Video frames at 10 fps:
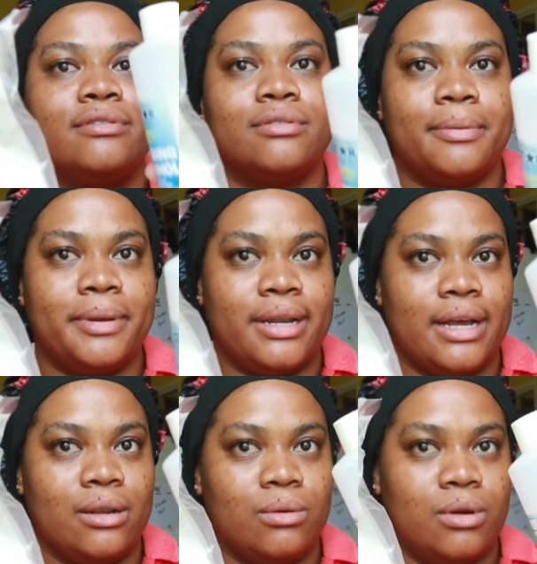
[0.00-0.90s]
rubbing
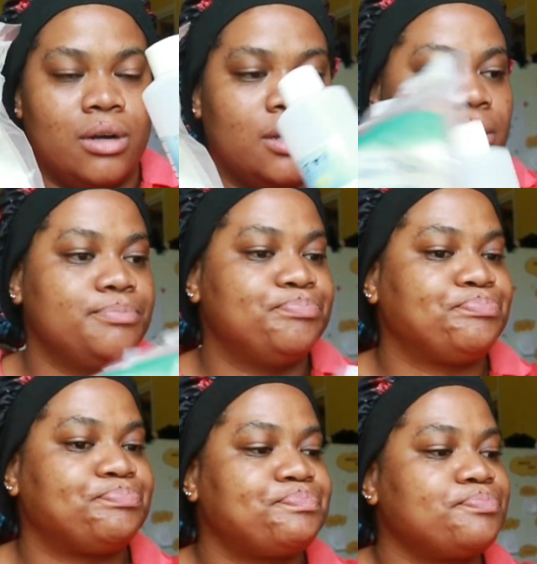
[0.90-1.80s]
alcohol,
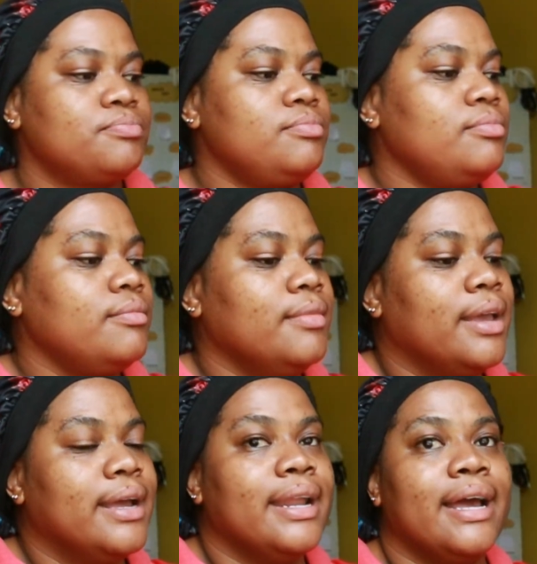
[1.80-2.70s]

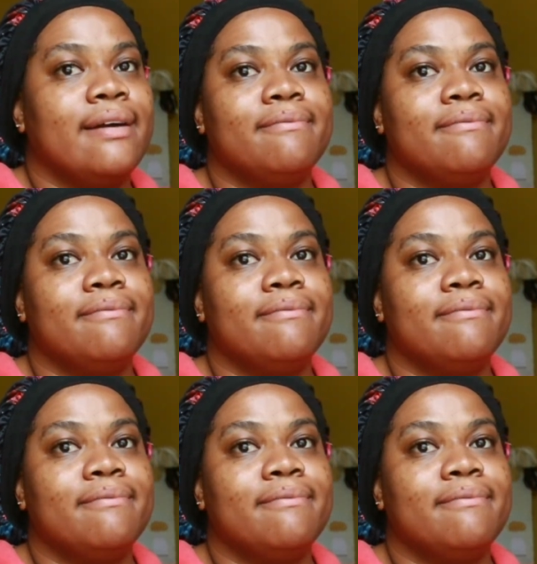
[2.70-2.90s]
and I have